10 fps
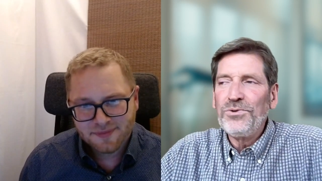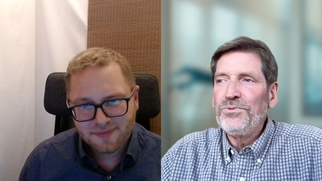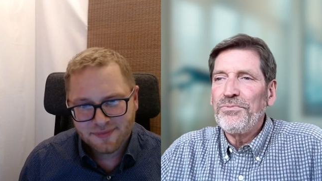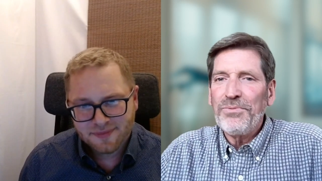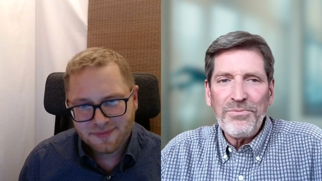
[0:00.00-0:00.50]
Speaker 1: So
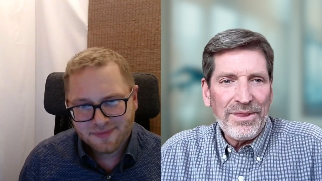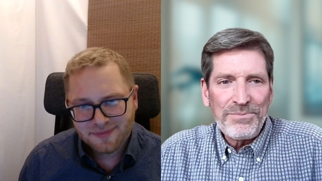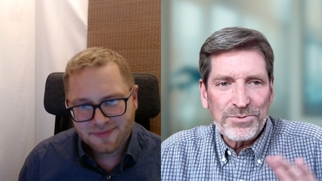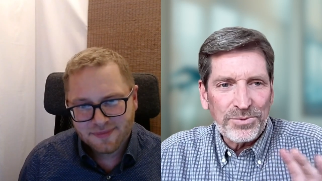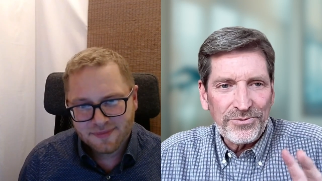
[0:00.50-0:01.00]
that
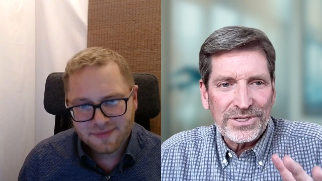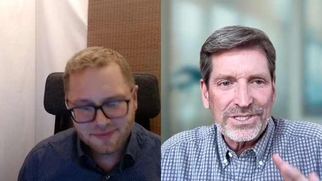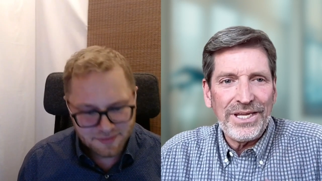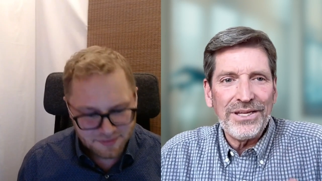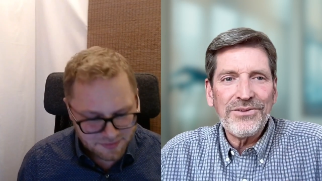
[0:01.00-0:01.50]
makes perfect
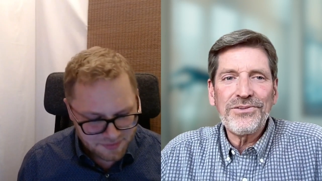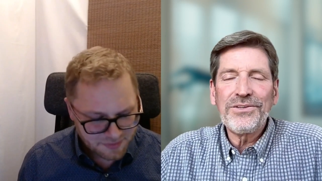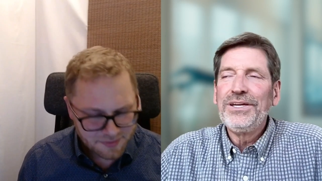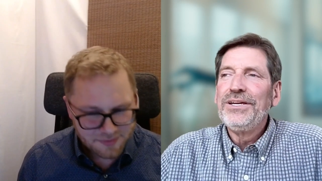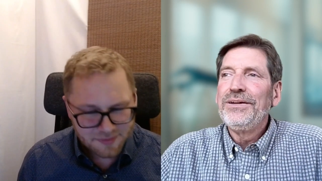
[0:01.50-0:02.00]
sense.
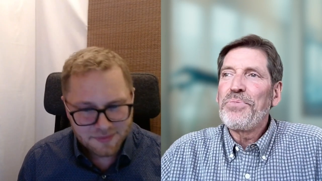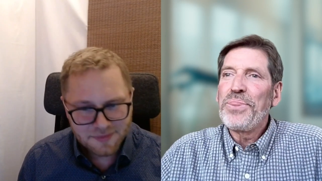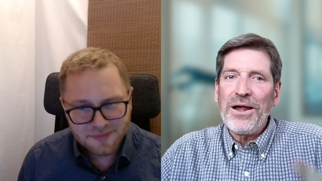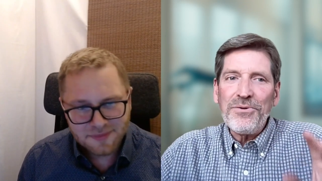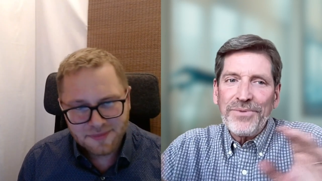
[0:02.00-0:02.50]

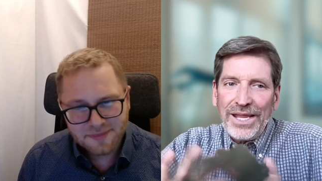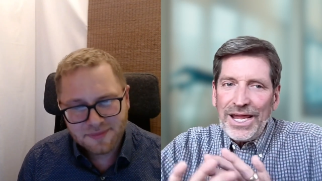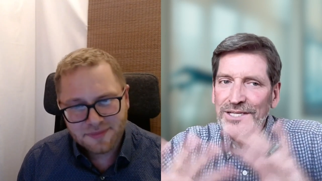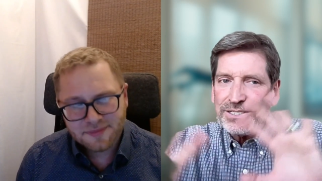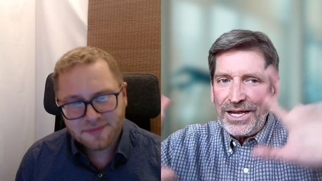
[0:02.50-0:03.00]
Now I'm getting
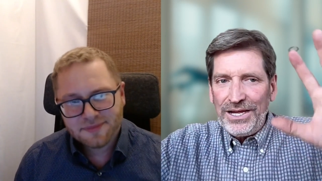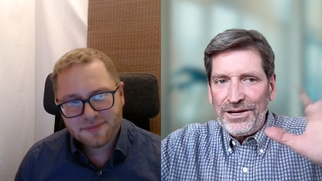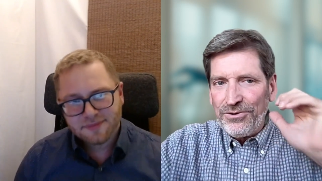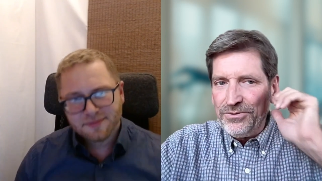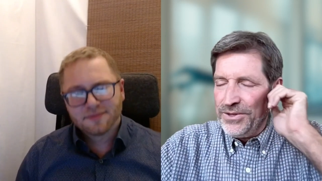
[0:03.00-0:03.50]
asked
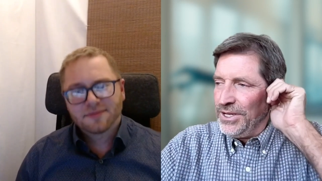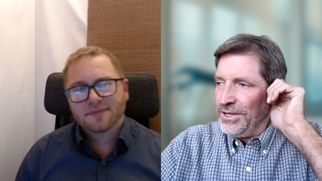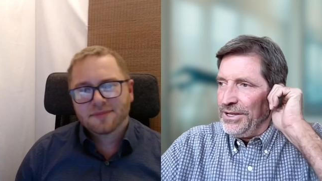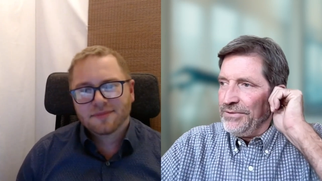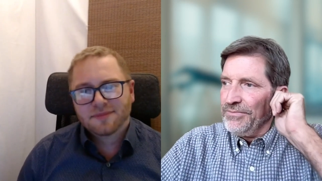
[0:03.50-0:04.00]
how,
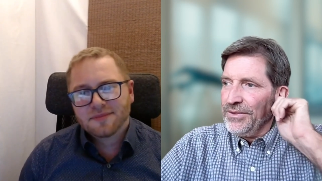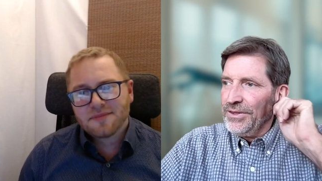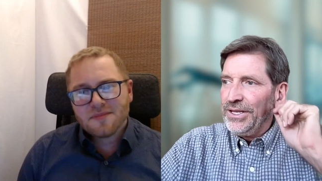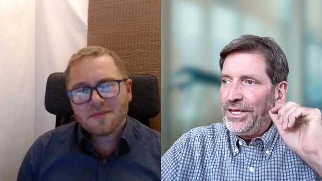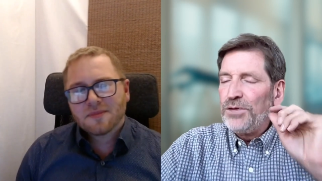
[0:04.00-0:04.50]

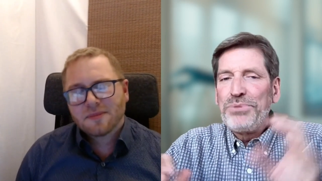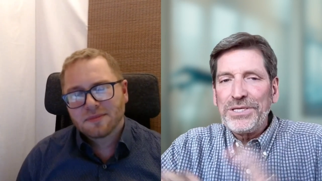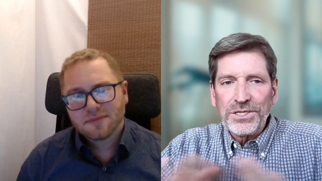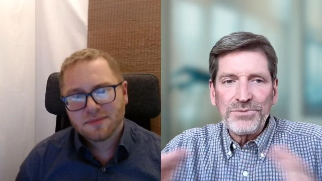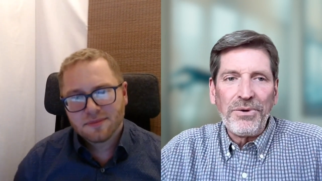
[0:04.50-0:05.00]
in a
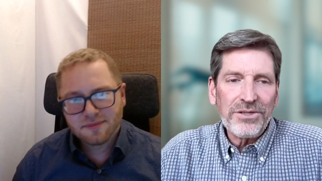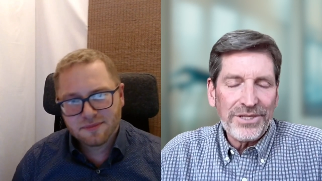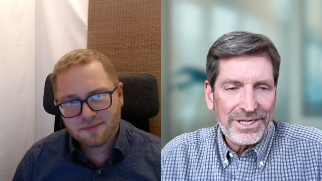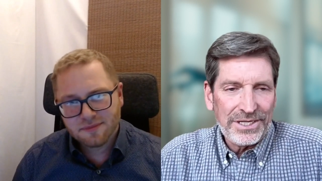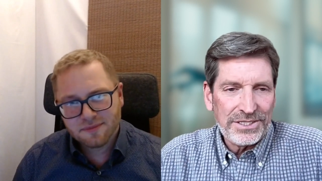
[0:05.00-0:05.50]
business model,
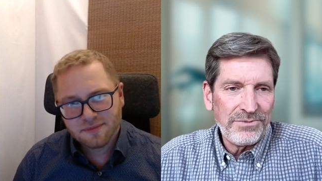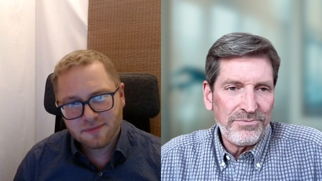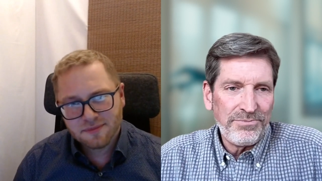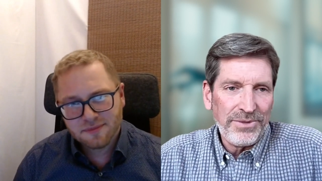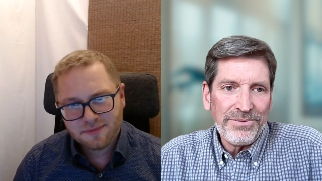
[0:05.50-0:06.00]
it gets
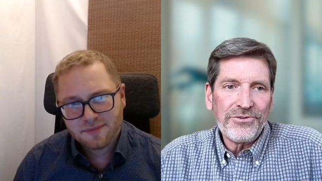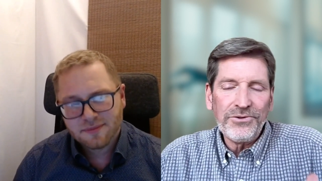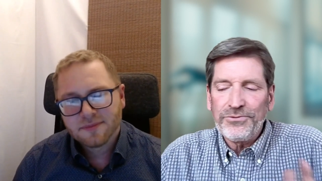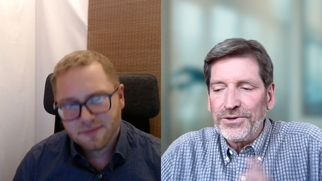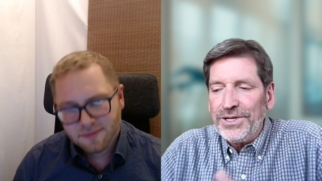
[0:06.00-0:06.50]
applied.
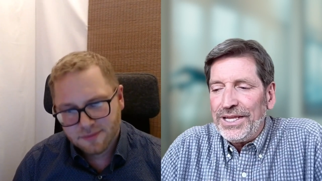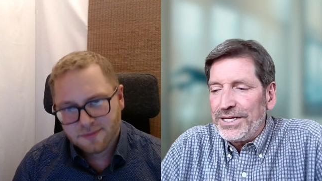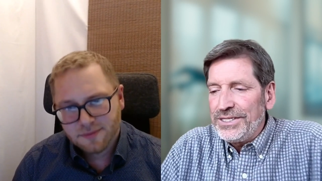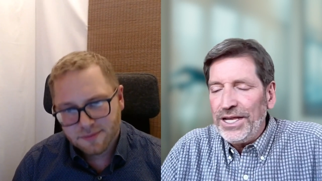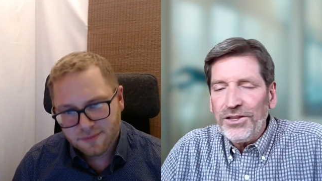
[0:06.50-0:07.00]
So for like
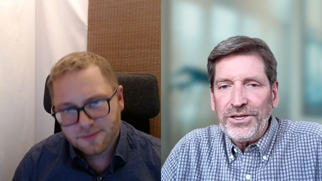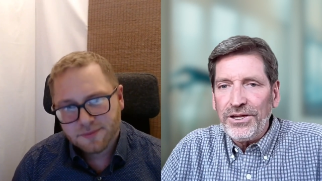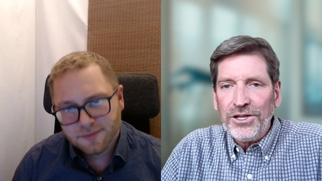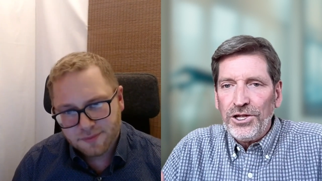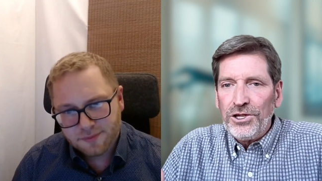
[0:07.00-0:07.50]
a Telia,
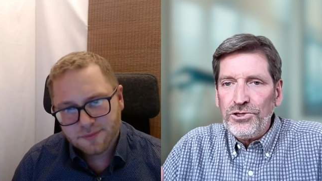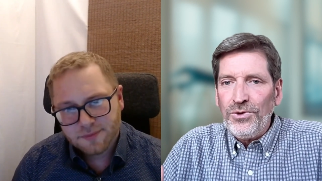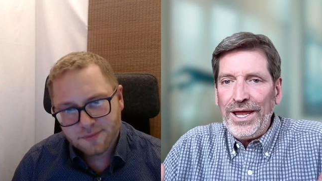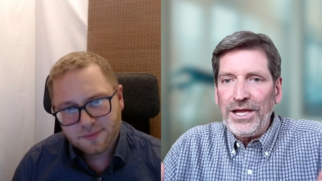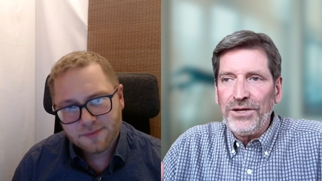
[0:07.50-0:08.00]

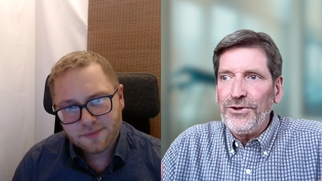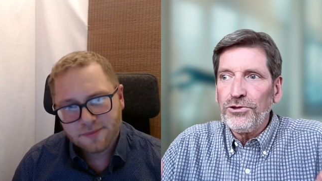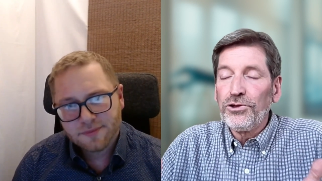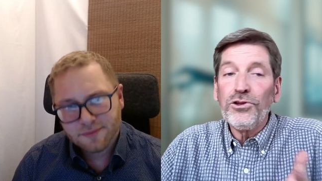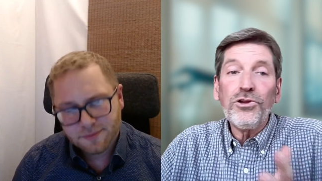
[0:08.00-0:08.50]
you have
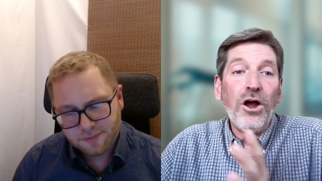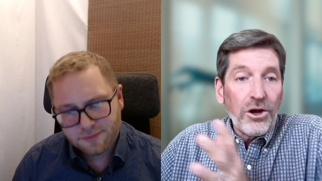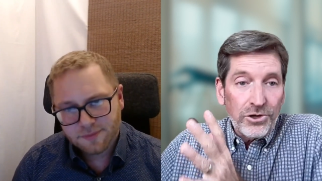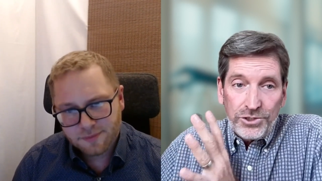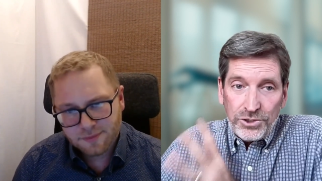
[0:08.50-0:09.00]

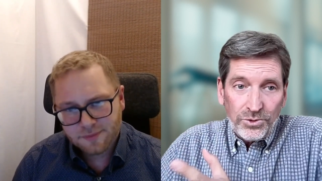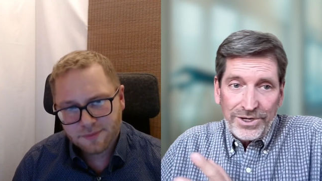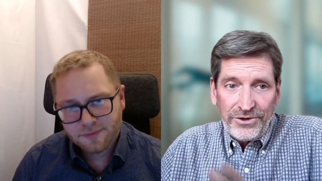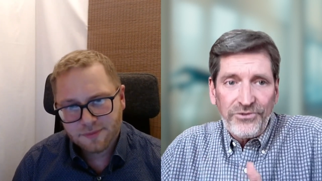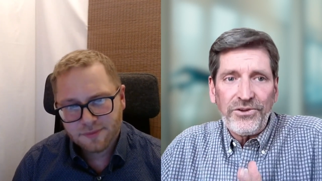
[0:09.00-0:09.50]
large
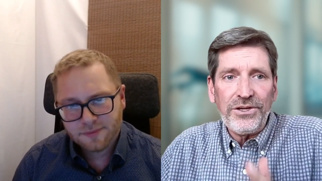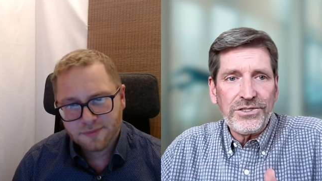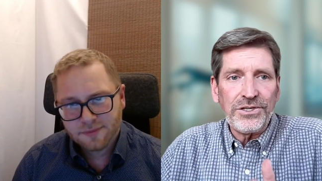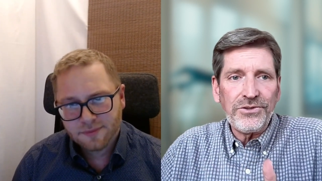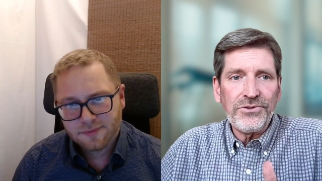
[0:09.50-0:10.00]

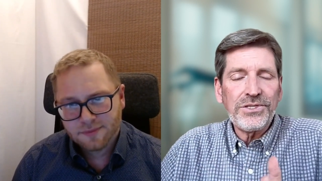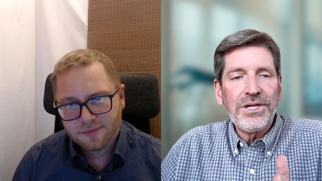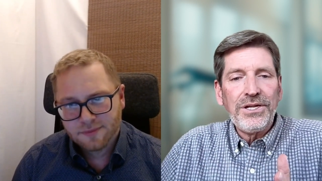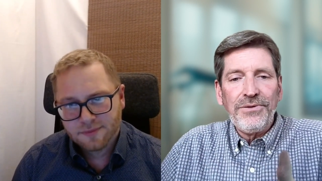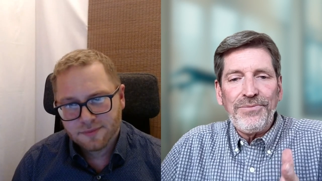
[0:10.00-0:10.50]
organizations
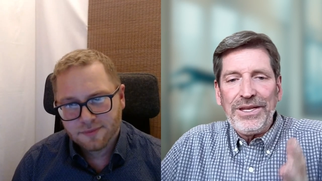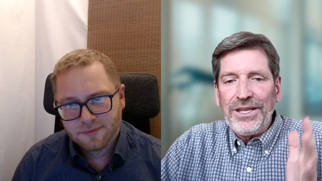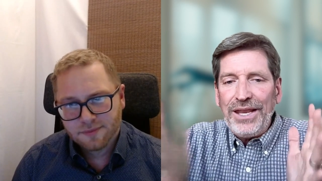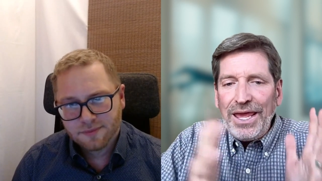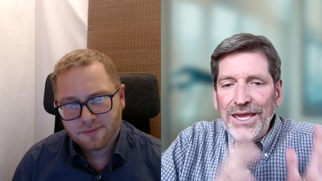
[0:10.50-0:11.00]
and
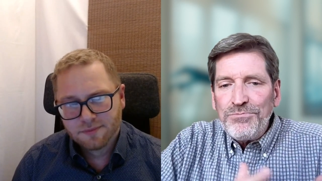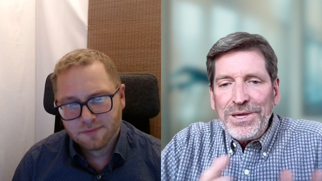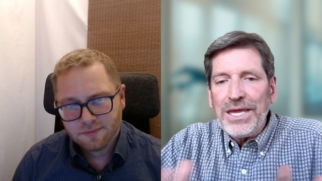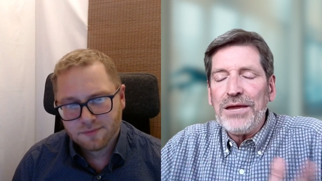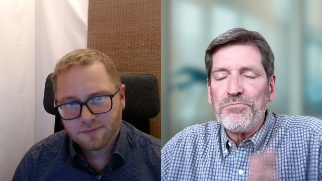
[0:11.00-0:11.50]
an
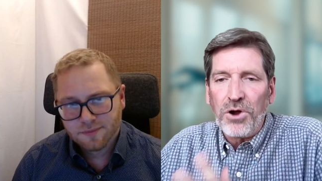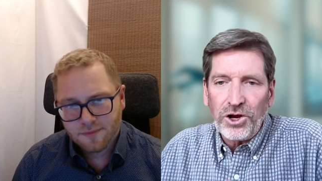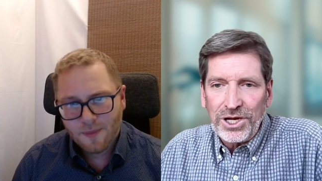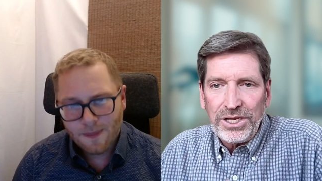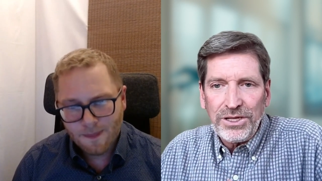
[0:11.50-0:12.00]
ABM hmm.
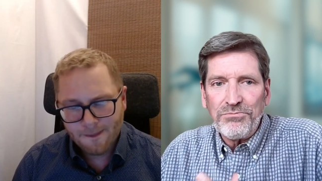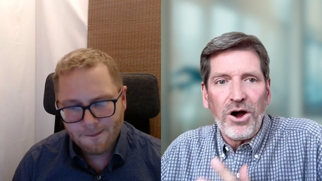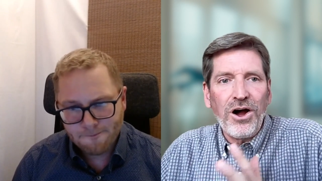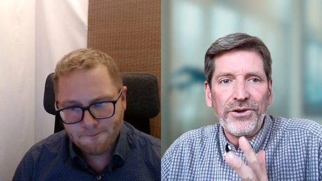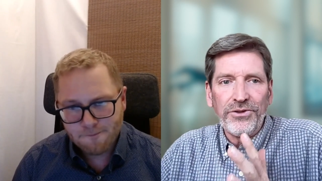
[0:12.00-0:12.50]
marketing
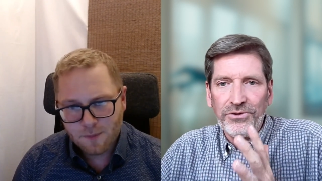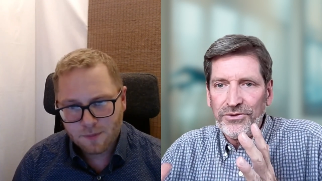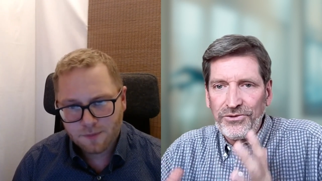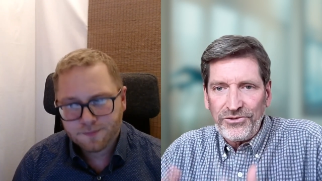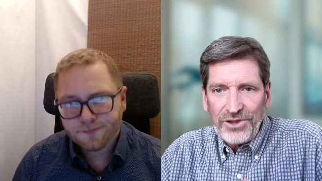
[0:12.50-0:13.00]

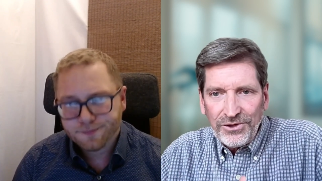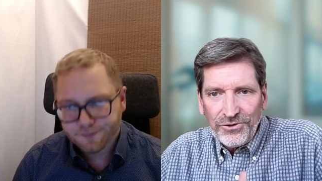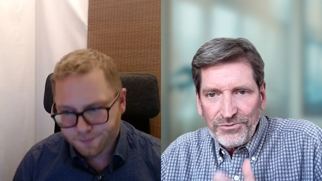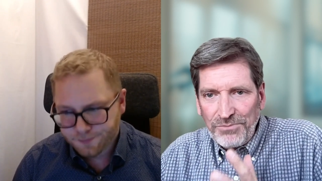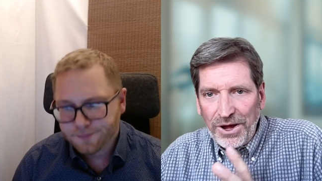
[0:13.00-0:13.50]
model,
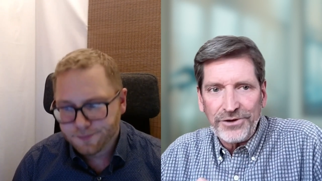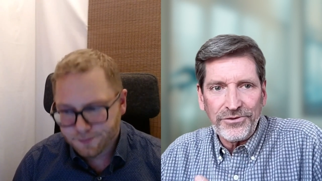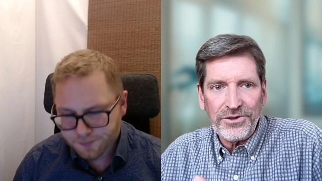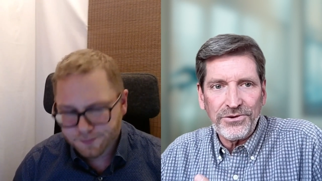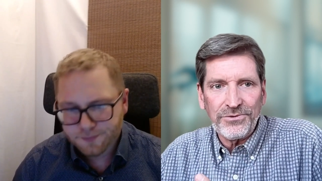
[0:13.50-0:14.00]
sales model
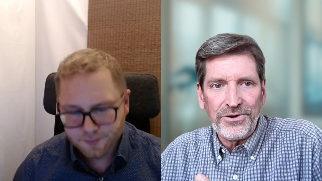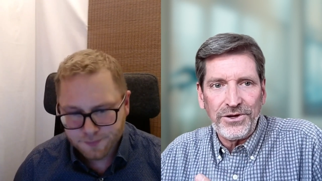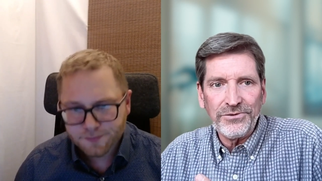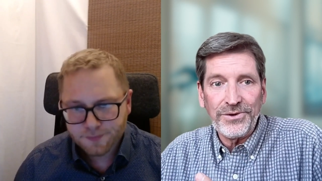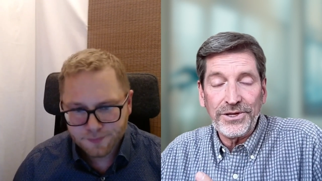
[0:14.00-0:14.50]
that you're
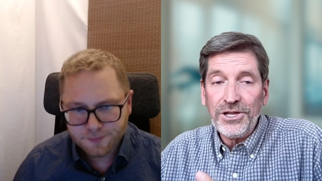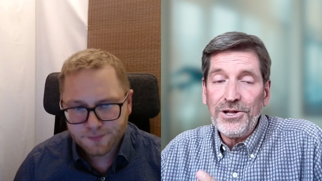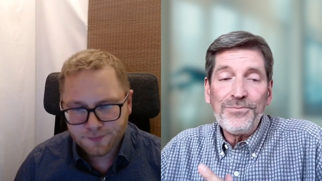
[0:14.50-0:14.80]
following.